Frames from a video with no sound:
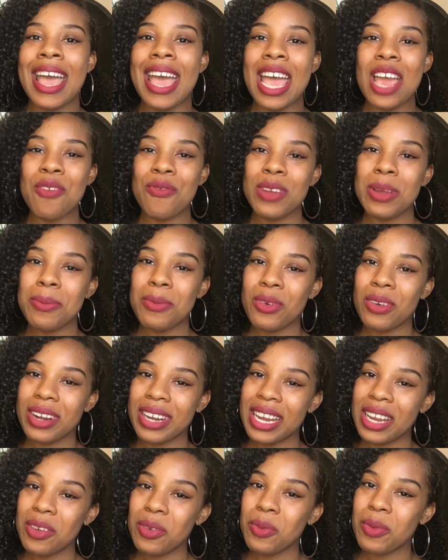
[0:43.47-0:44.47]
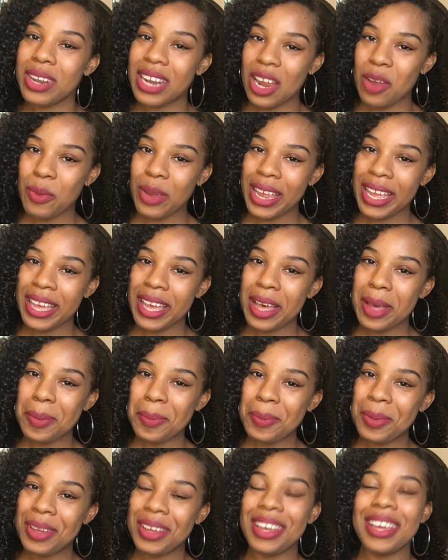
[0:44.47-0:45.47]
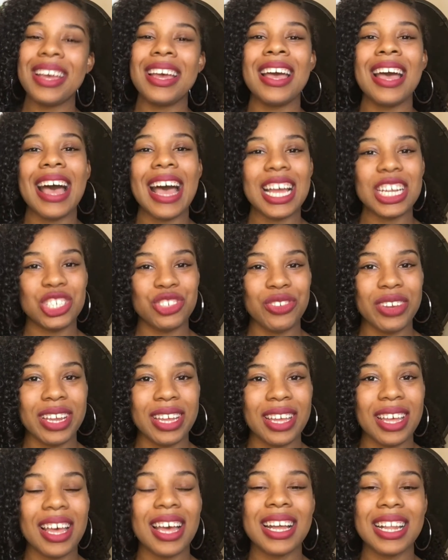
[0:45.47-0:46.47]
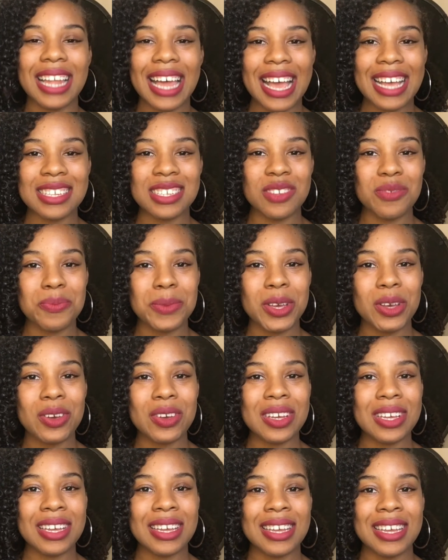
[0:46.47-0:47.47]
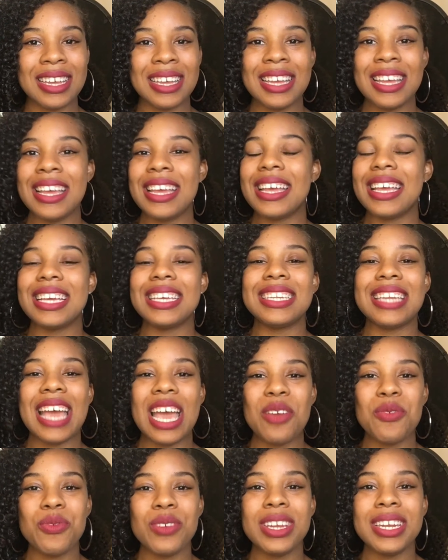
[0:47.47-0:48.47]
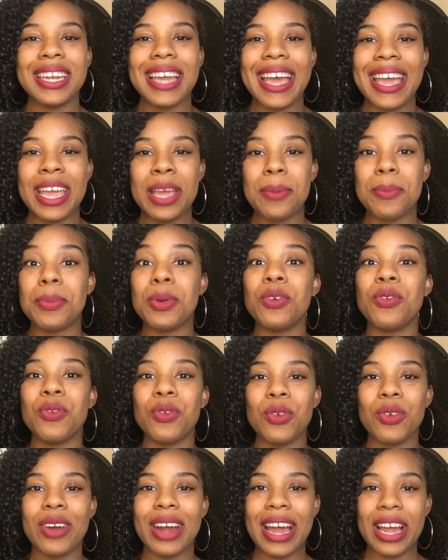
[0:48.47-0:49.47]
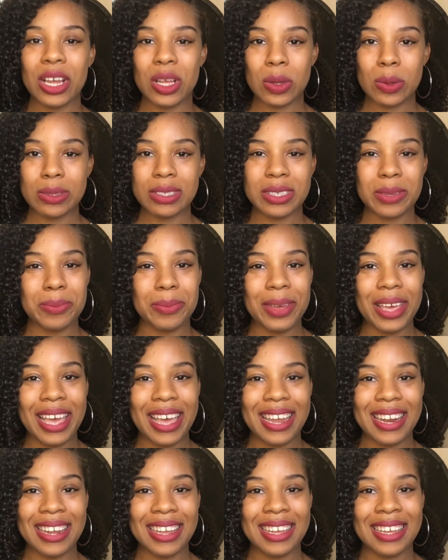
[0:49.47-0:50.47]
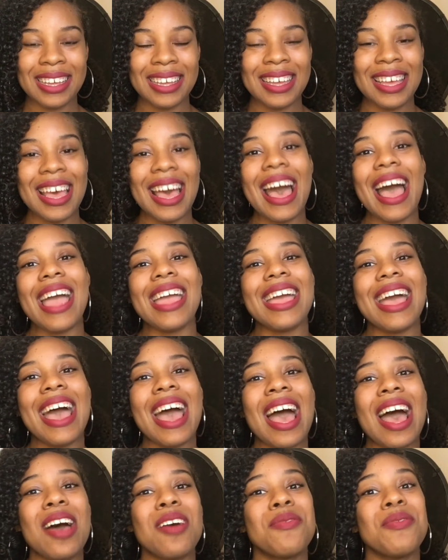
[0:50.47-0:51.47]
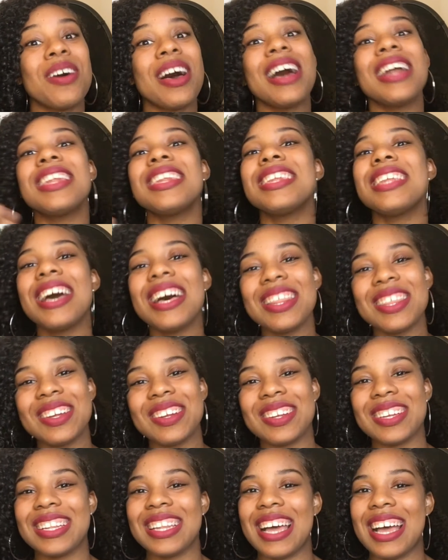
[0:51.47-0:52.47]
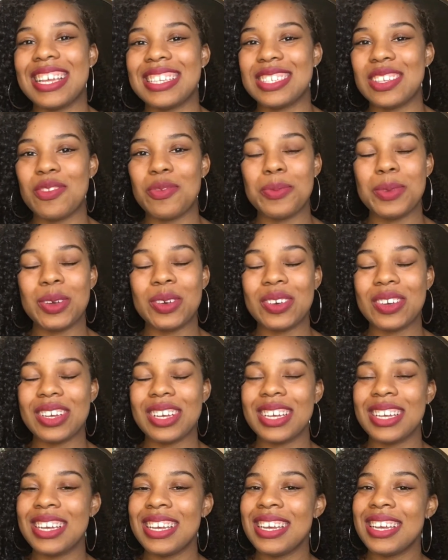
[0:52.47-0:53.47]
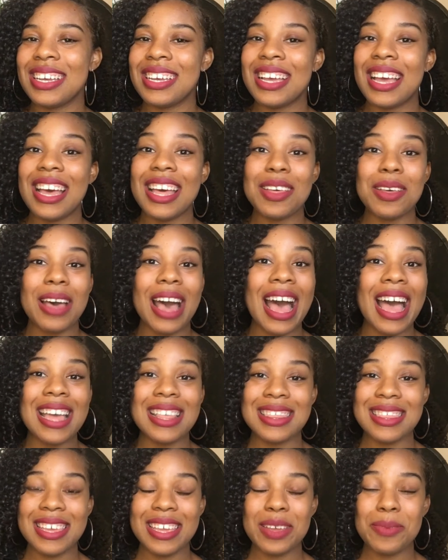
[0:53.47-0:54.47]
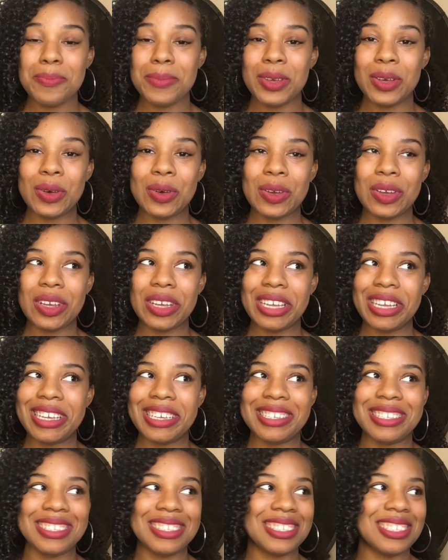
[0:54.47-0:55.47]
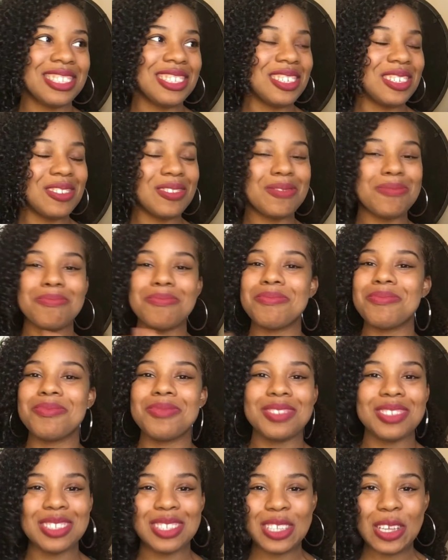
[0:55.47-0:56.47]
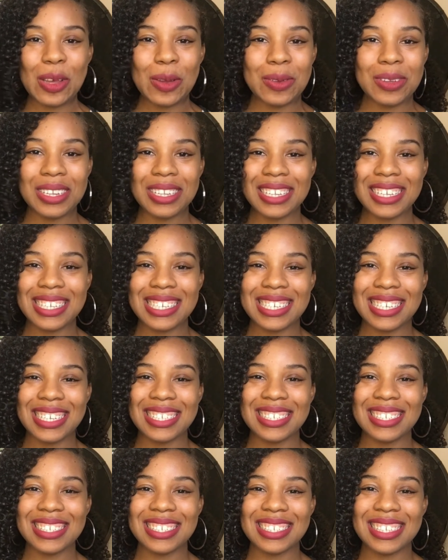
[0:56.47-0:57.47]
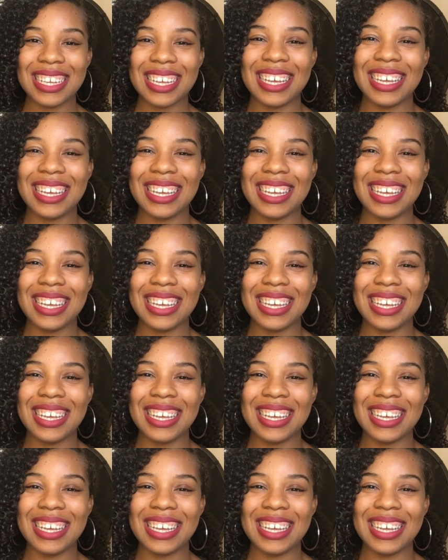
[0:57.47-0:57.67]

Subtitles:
Every morning when I wake up, I drink a glass of milk. And every night before I go to bed, I have another glass of milk. I think milk is so delicious.